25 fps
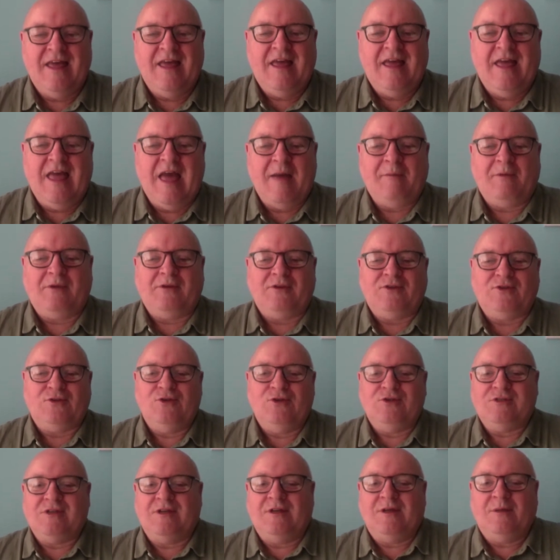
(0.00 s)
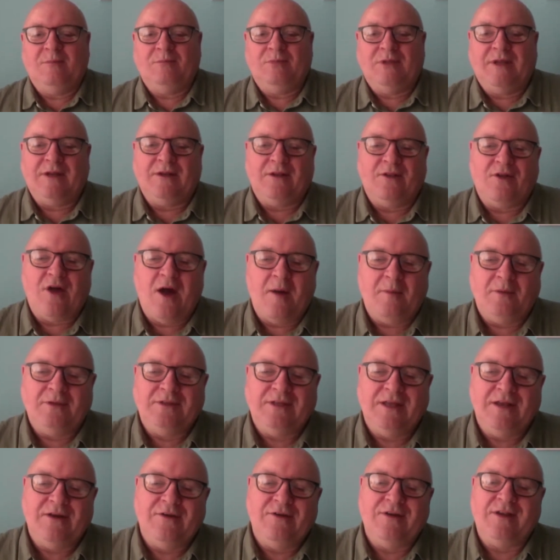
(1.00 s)
Emma DeSouza, political
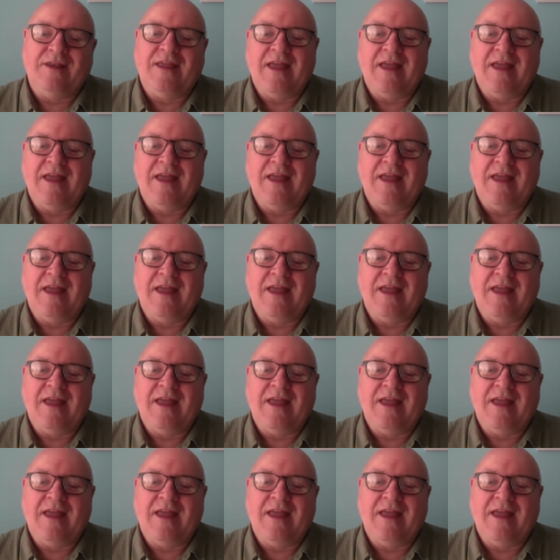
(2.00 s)
commentator and